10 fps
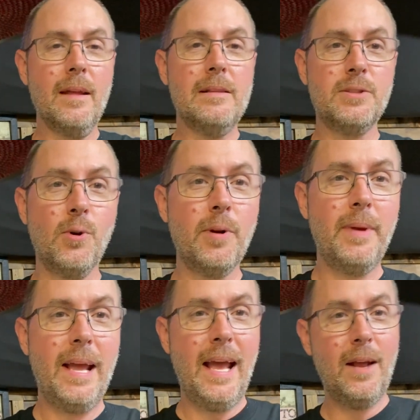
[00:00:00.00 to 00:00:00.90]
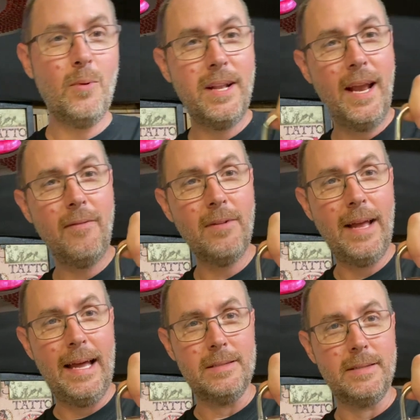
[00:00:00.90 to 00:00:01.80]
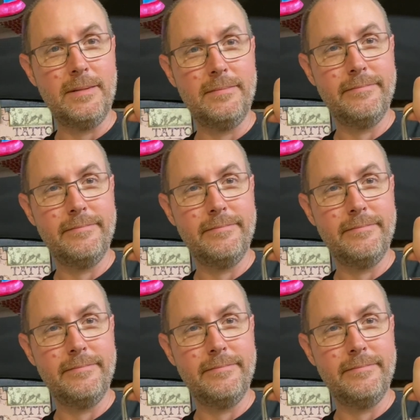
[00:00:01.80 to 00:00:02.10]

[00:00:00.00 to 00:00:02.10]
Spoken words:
story began with an Everlast.